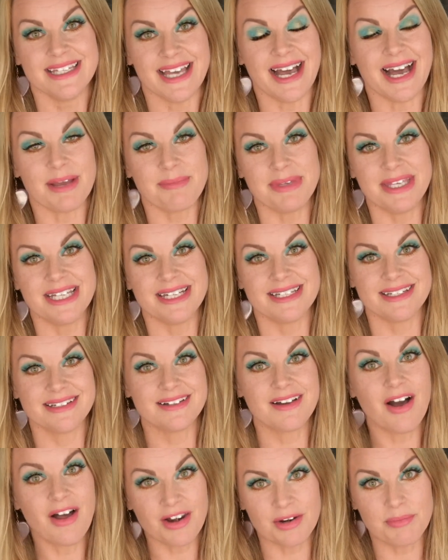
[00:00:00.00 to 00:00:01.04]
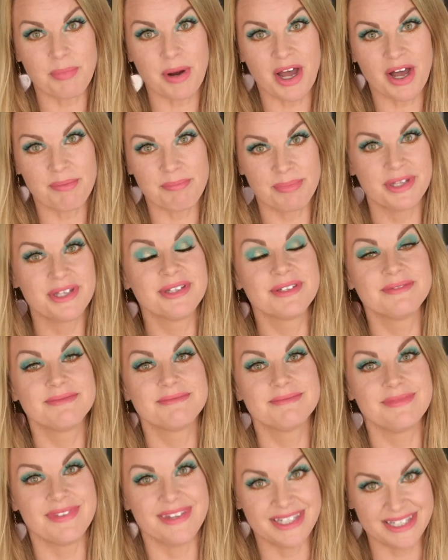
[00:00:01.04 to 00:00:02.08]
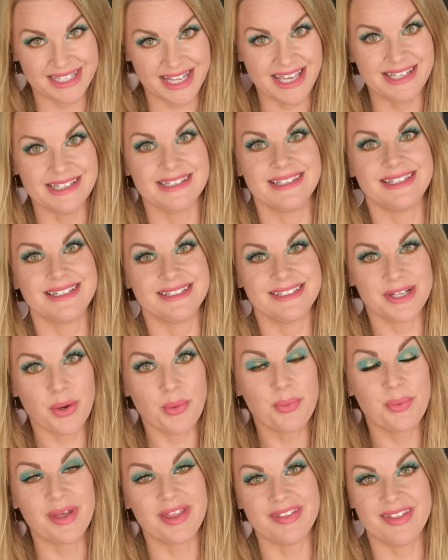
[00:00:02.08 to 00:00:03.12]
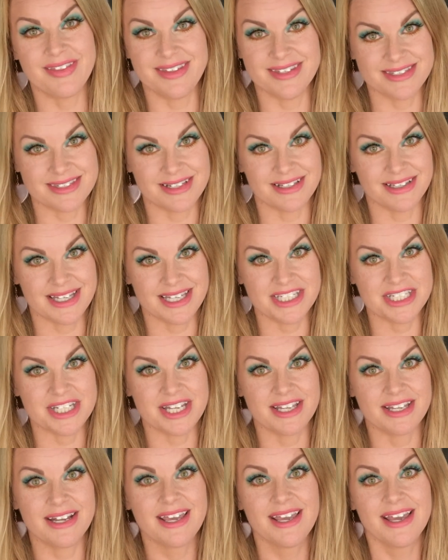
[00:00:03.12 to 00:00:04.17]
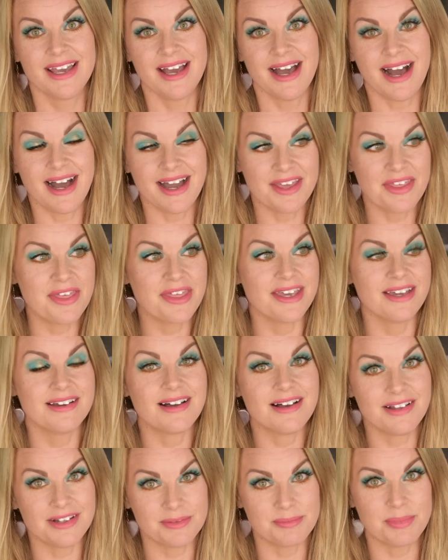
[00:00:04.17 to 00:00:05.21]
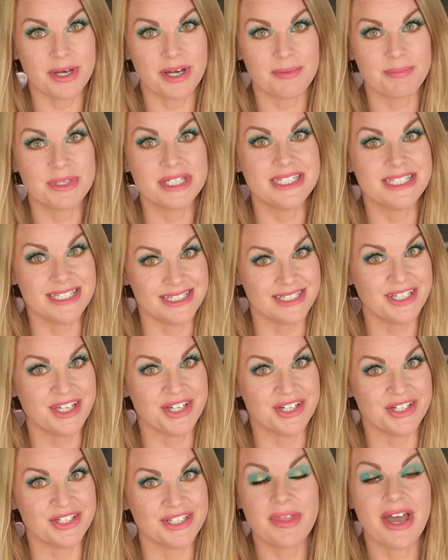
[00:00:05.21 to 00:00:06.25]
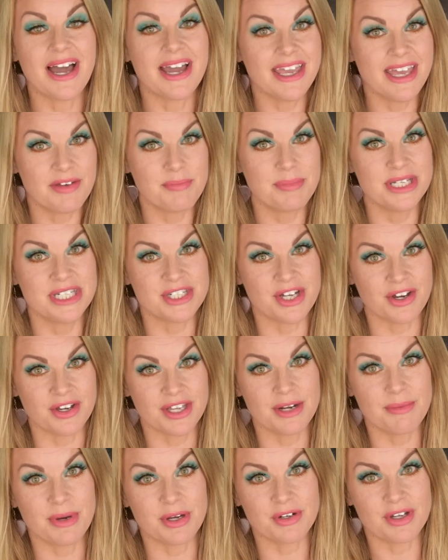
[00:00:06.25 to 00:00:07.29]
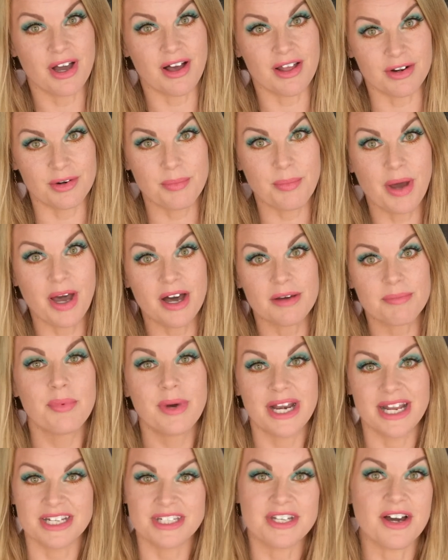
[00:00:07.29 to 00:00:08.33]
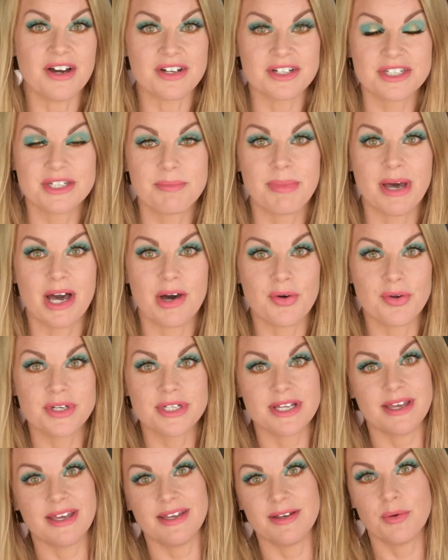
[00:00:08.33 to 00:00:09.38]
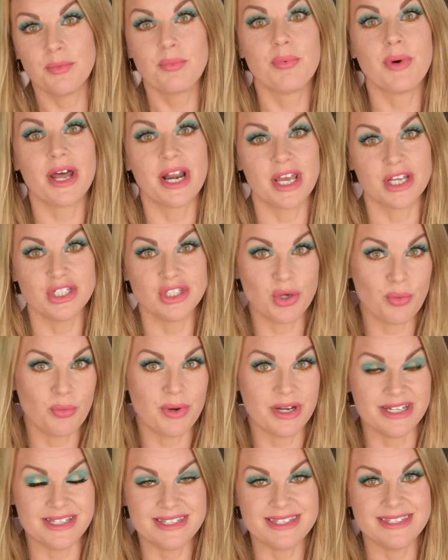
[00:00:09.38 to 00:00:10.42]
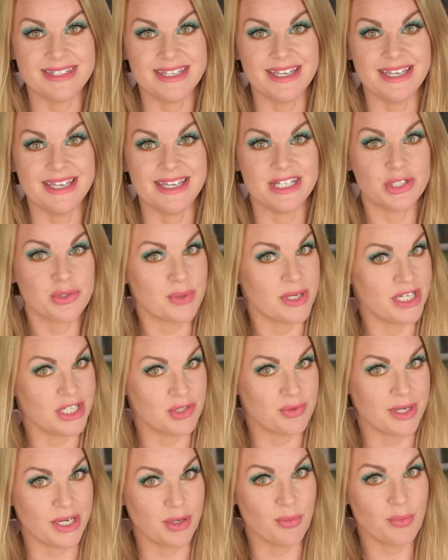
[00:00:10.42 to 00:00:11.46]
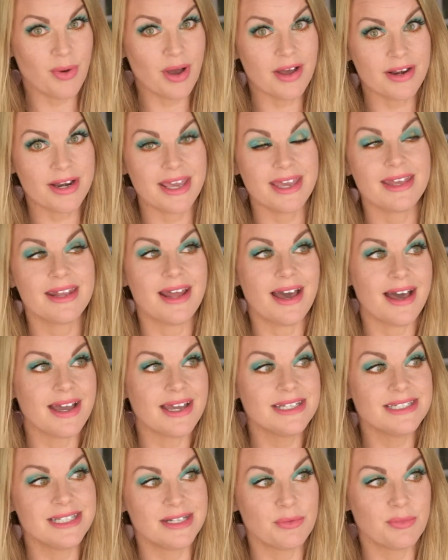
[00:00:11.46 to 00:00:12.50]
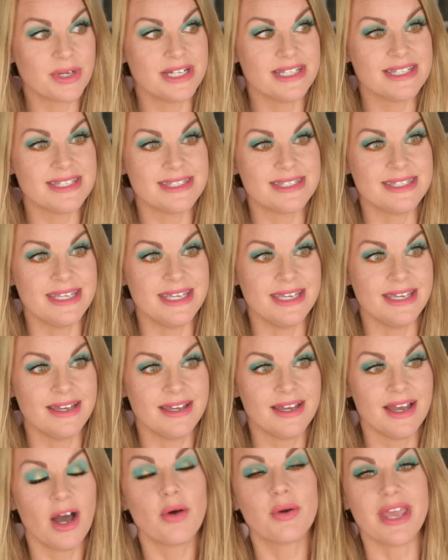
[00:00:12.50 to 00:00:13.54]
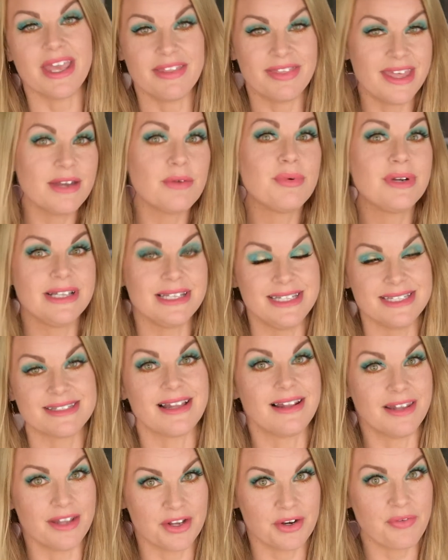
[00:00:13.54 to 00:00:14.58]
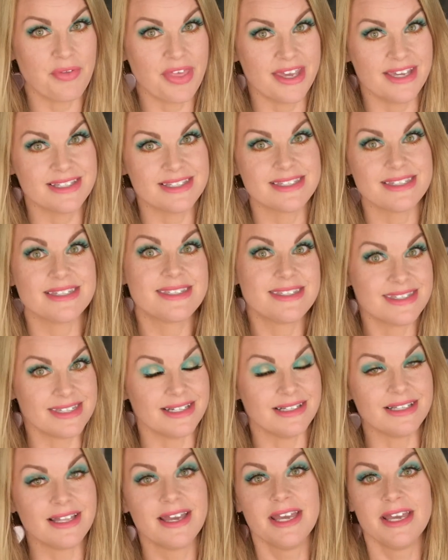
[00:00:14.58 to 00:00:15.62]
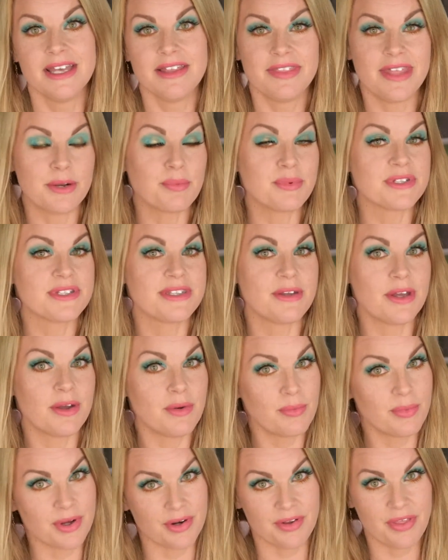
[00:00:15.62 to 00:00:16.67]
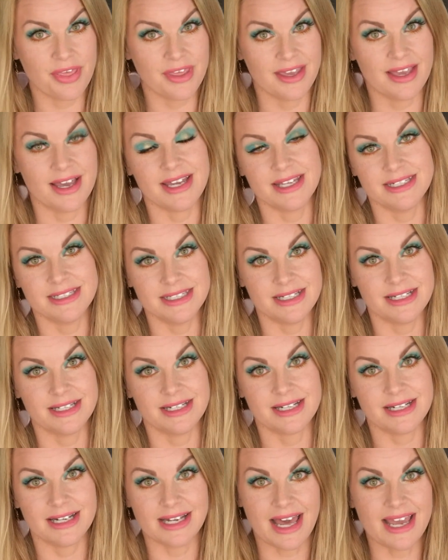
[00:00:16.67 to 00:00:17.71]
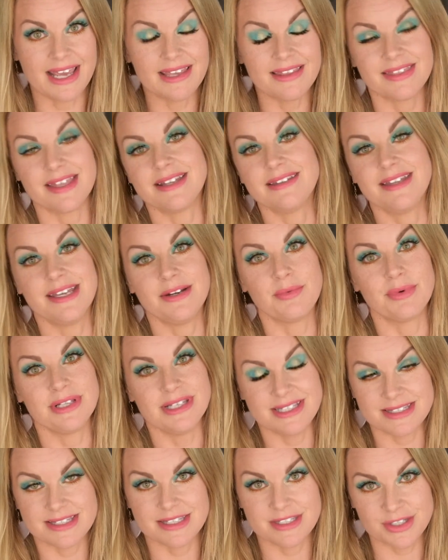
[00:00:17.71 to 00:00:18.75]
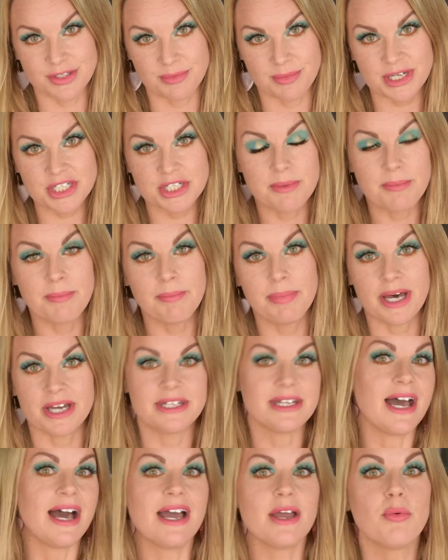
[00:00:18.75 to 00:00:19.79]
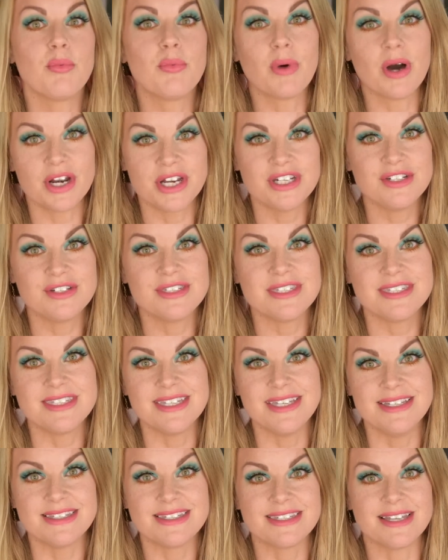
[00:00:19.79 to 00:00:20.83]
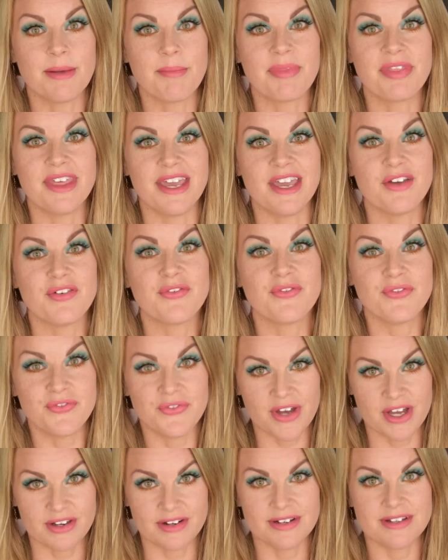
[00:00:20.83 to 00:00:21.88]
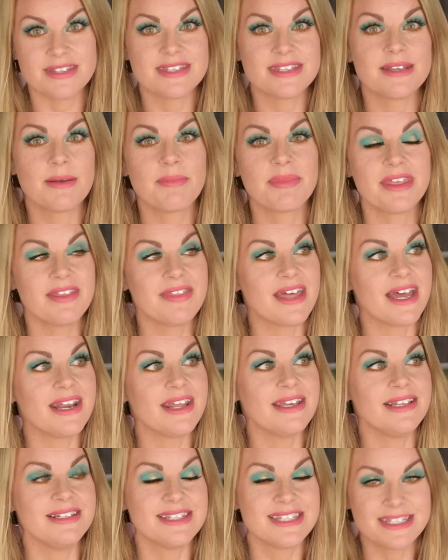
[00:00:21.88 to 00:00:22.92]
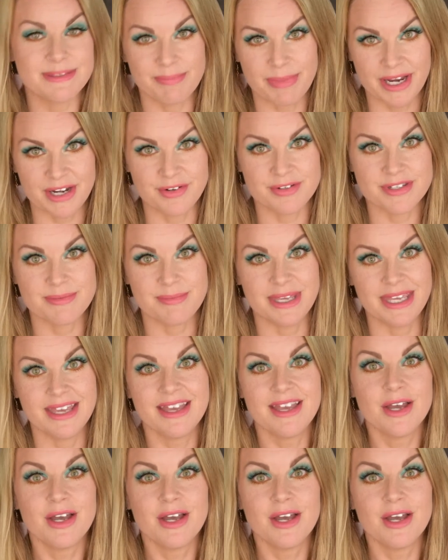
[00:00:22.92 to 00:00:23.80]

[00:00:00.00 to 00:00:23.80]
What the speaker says: I mean, ColourPop nailed it with this collection. I think ColourPop did good. I have been talking about ColourPop when I talked about what I don't want to see in 2021, and I didn't want to see, okay, they release a lot of things still. That was the one thing I didn't like, that they release too much, but I wanted to see something fun, something that inspires me